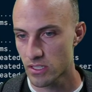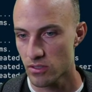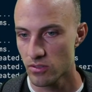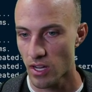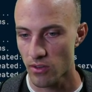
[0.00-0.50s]

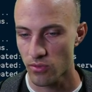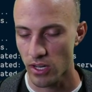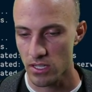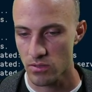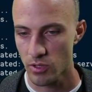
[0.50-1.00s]
to have for
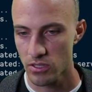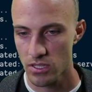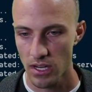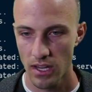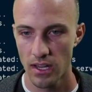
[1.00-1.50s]

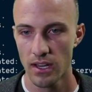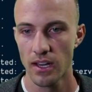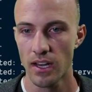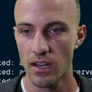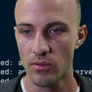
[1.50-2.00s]
customers.
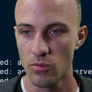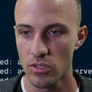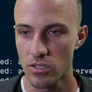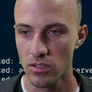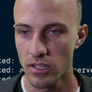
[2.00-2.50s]
Um, we're
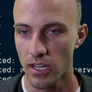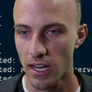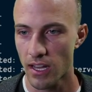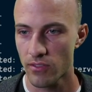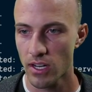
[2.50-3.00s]
certainly going
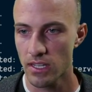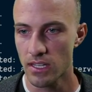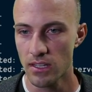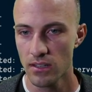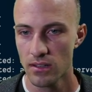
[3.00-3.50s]
to have an
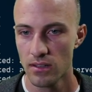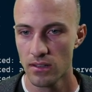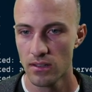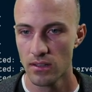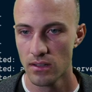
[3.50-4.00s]
ID.
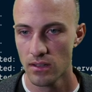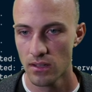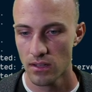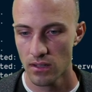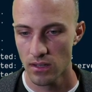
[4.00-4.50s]

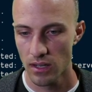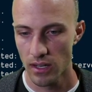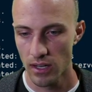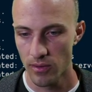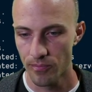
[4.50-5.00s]

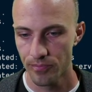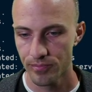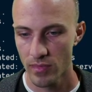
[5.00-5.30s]
Um,